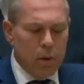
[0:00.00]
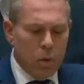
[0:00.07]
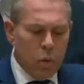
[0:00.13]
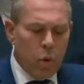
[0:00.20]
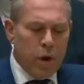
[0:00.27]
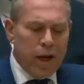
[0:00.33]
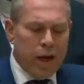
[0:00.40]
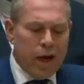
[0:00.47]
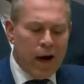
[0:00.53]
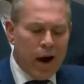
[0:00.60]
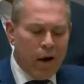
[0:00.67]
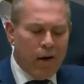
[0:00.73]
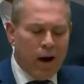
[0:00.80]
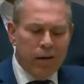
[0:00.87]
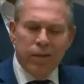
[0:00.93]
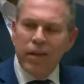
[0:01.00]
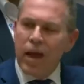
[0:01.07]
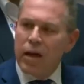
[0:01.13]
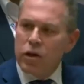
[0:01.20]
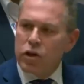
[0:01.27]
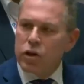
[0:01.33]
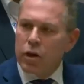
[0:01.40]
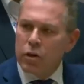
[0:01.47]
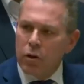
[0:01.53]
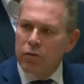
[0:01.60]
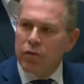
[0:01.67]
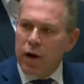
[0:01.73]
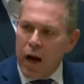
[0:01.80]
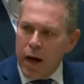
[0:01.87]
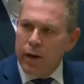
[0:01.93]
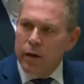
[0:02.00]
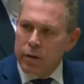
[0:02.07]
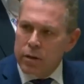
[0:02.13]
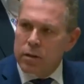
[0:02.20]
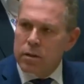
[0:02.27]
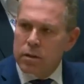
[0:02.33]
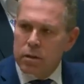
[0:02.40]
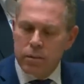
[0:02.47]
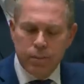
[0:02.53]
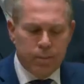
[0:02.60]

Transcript: We are a nation of lions.